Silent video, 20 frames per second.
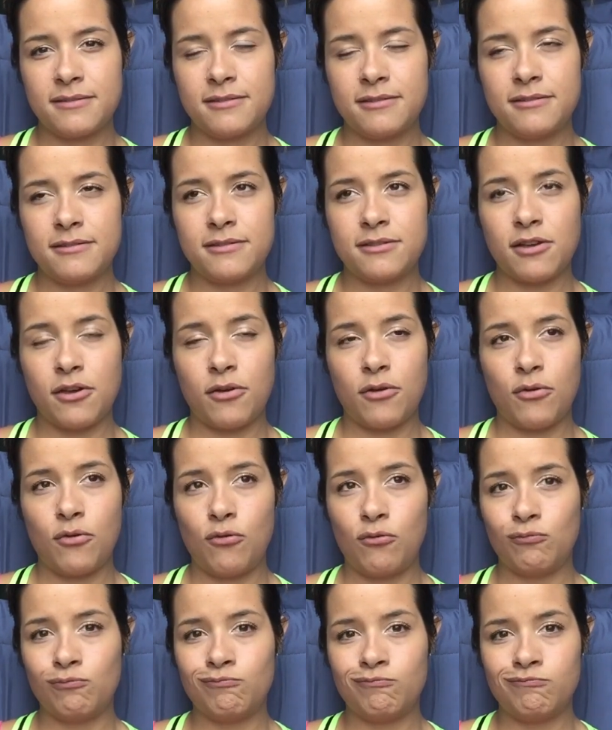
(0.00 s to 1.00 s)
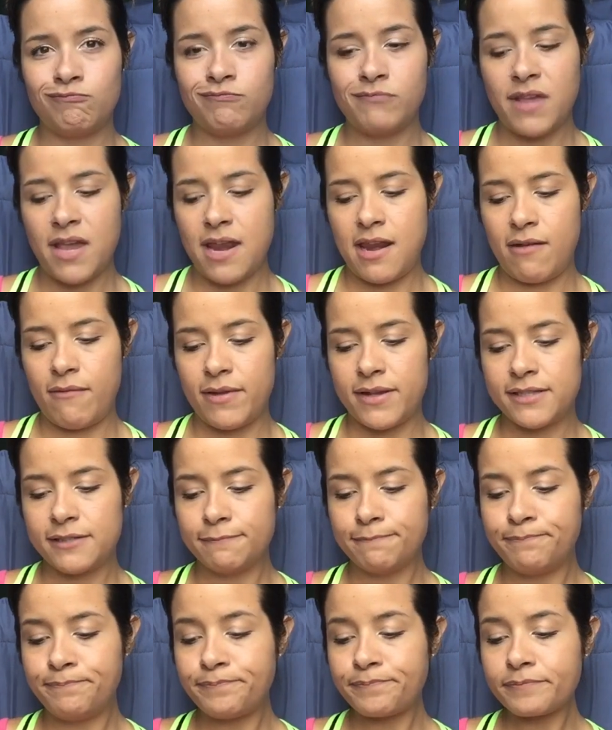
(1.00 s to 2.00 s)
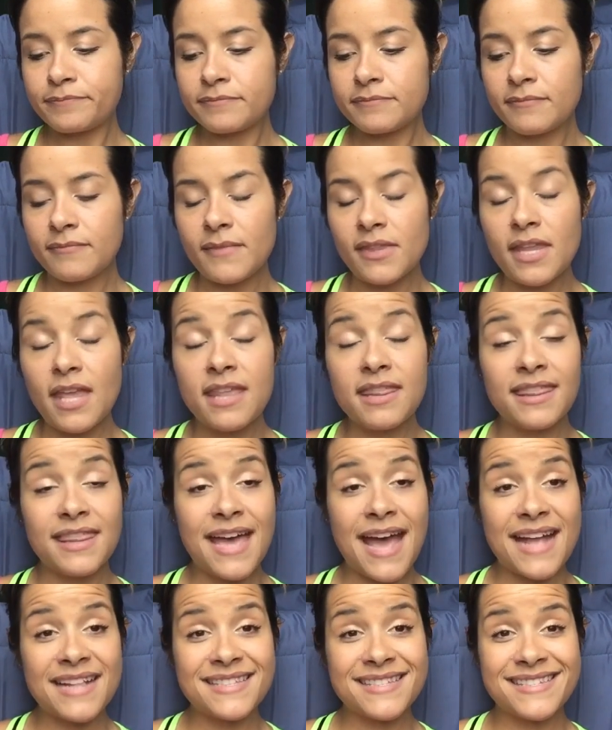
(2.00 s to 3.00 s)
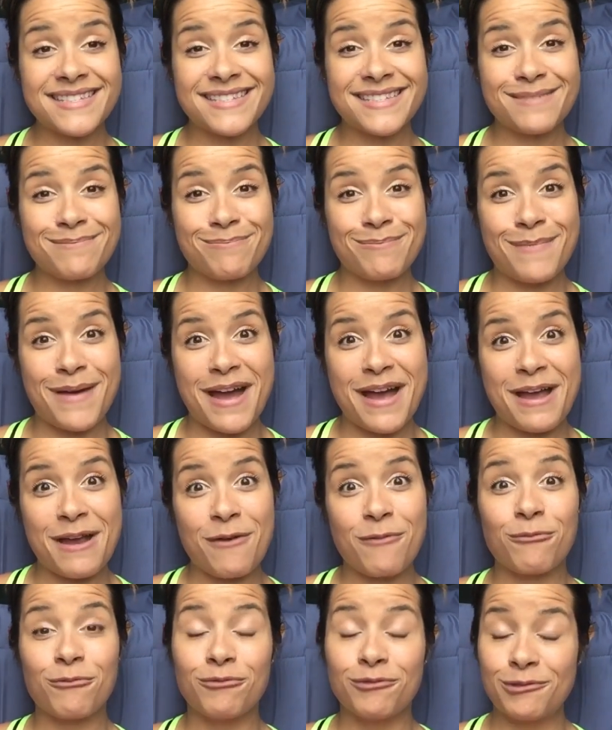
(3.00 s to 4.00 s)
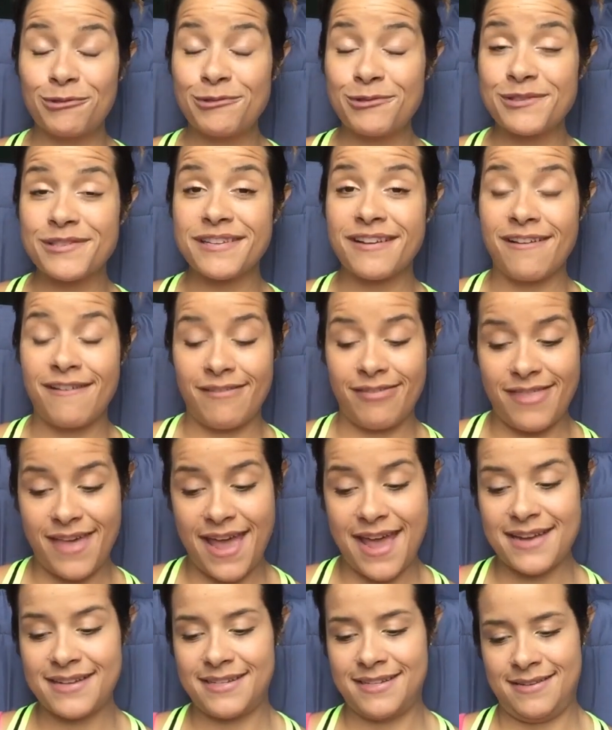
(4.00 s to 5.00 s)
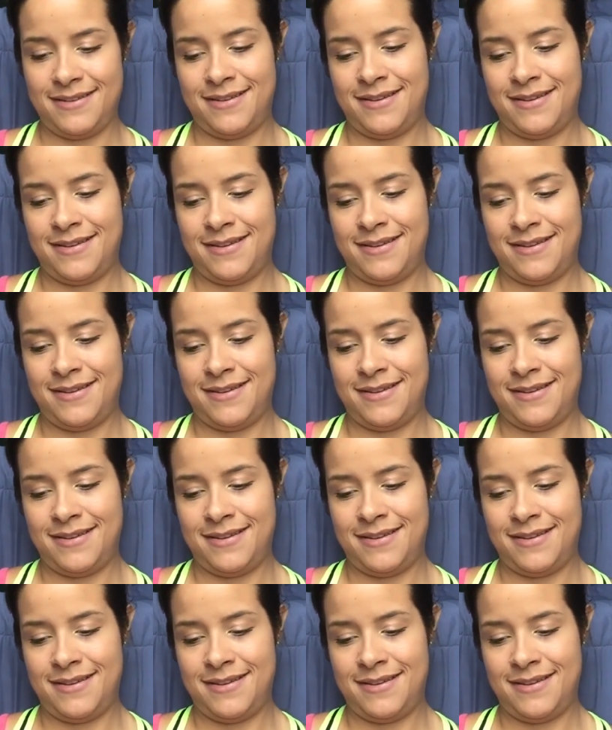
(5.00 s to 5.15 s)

So anyways, that's my rules on that.